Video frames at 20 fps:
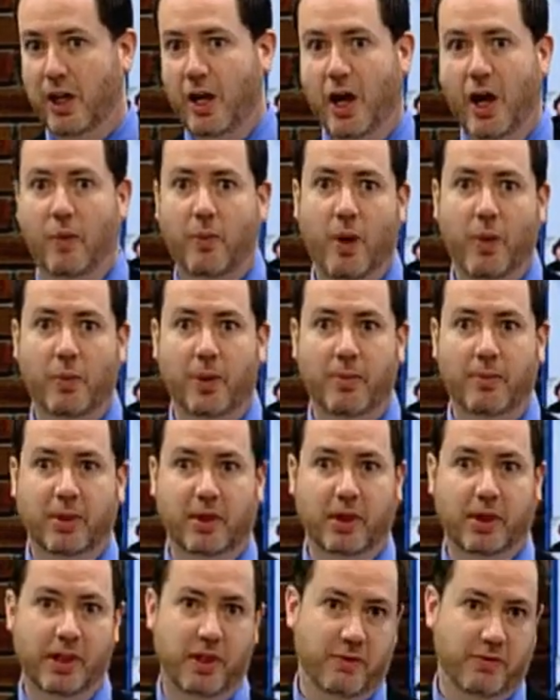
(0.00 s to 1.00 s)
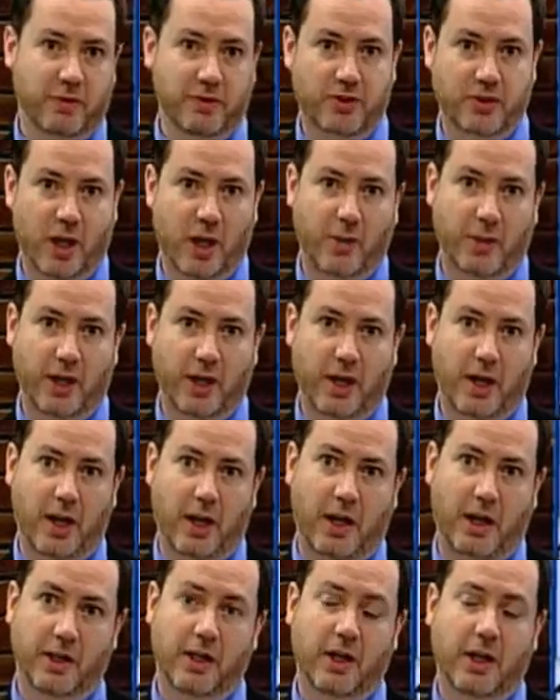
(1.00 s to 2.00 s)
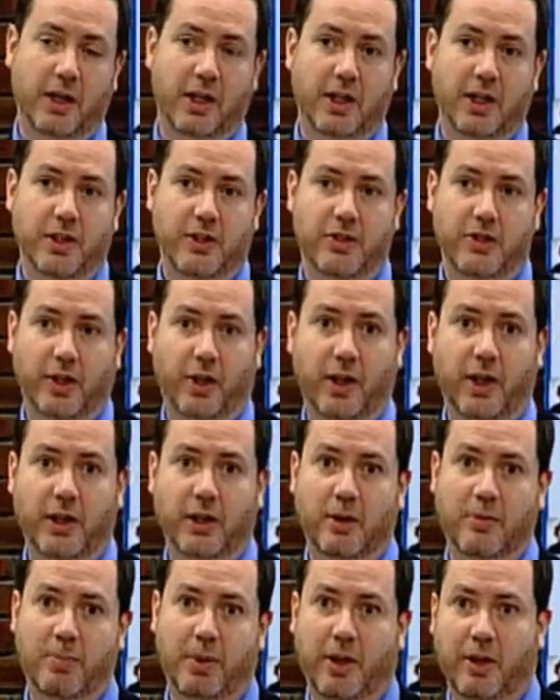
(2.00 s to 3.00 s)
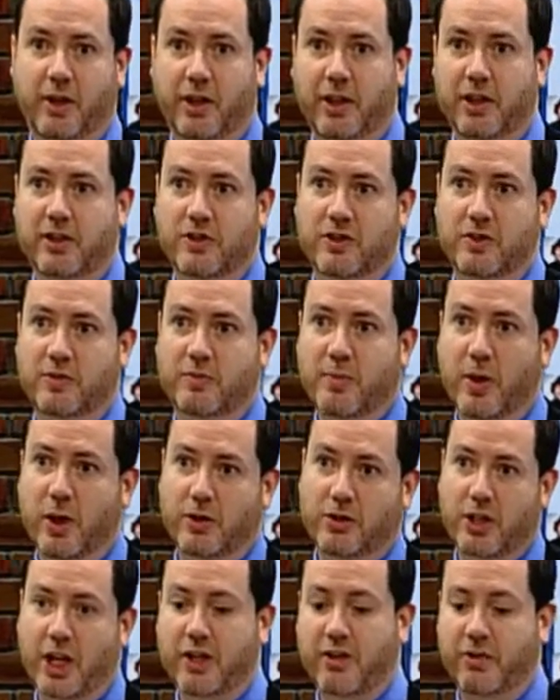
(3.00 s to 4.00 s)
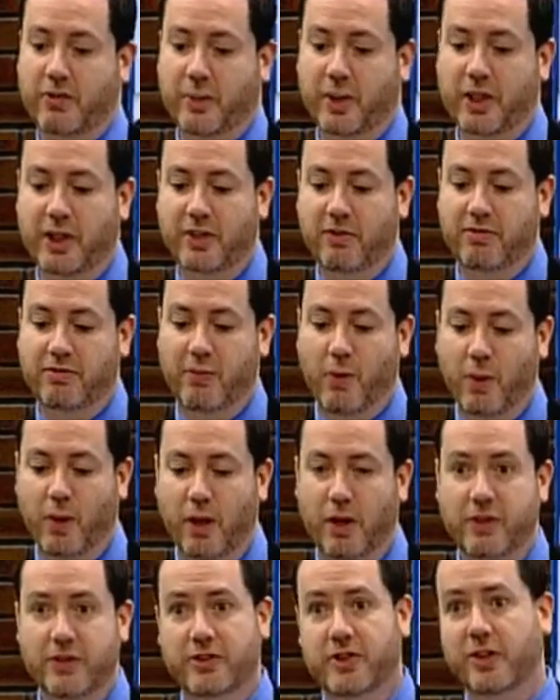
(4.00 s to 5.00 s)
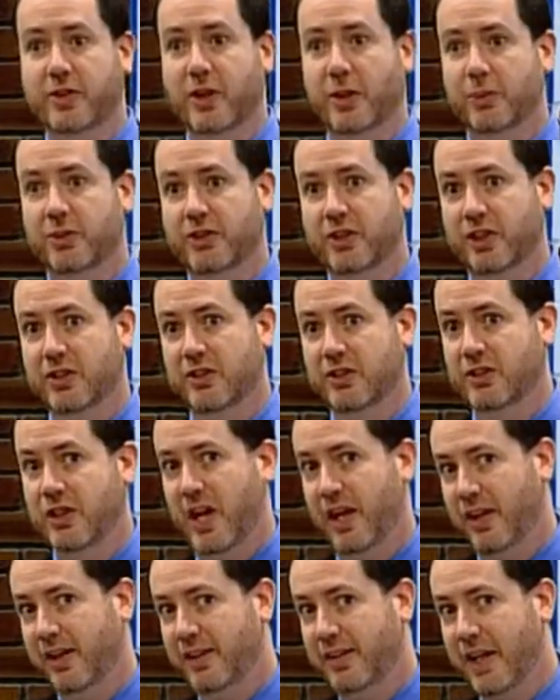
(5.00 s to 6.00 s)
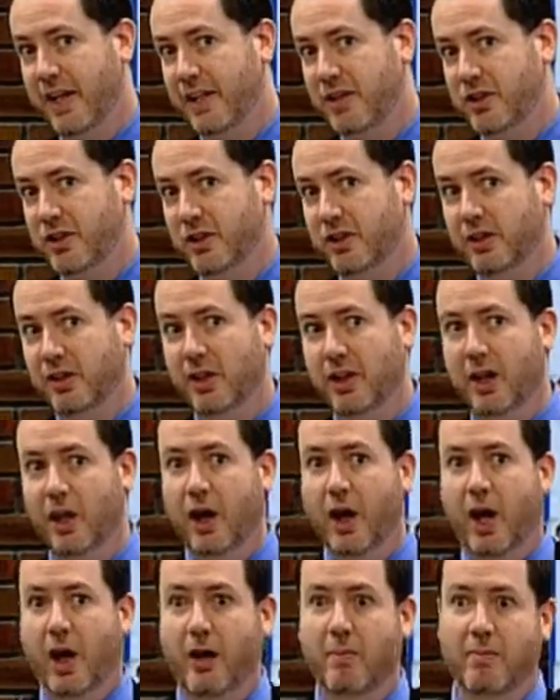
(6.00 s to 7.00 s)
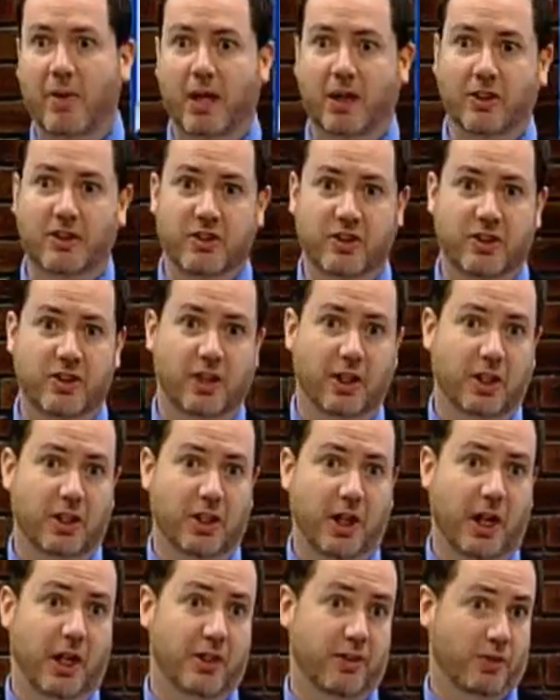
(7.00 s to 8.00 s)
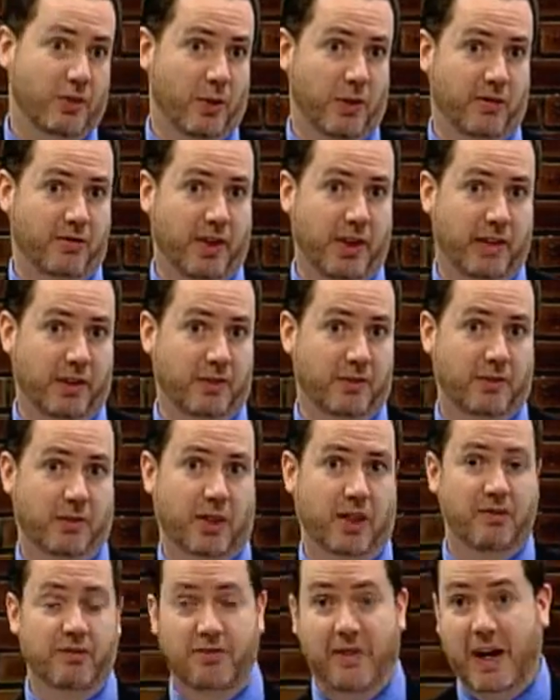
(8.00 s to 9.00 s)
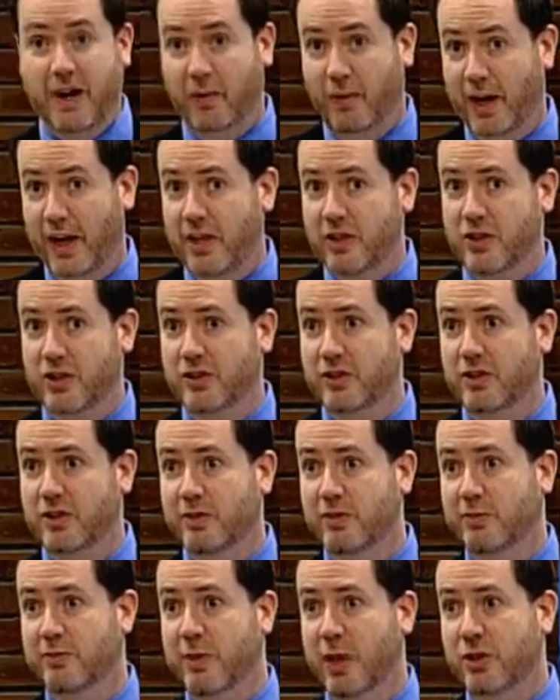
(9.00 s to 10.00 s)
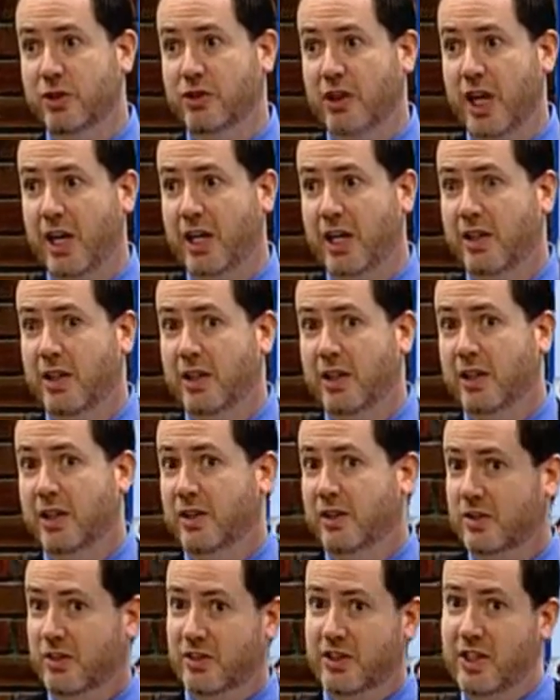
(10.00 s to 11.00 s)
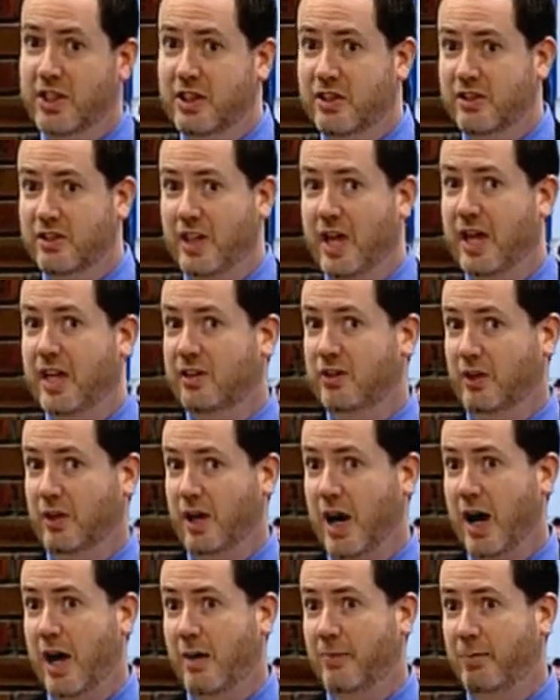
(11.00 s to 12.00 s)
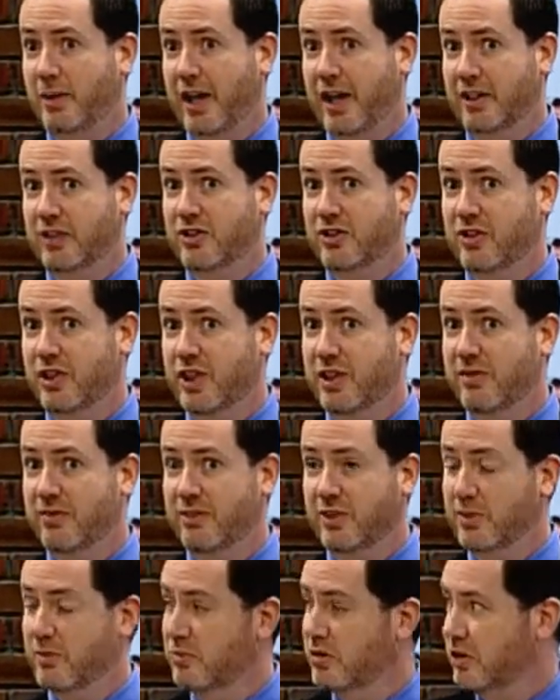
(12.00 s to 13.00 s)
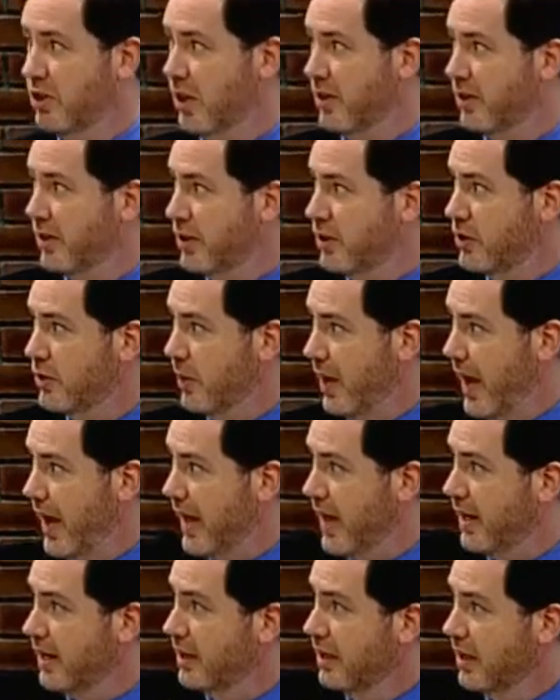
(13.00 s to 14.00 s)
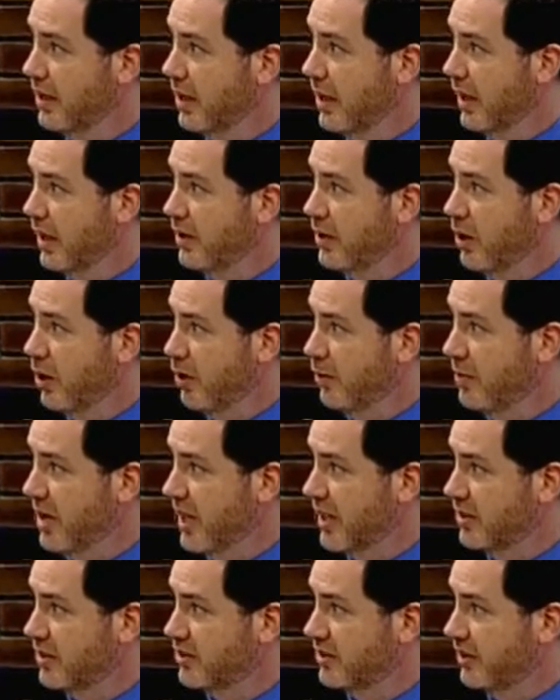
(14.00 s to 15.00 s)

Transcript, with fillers: And what we believe was going on during the periods of Moche 3 and 4 is that there was consolidation amongst uh, sort of like confederations of Moche city states or complex chiefdoms so that you had a no man's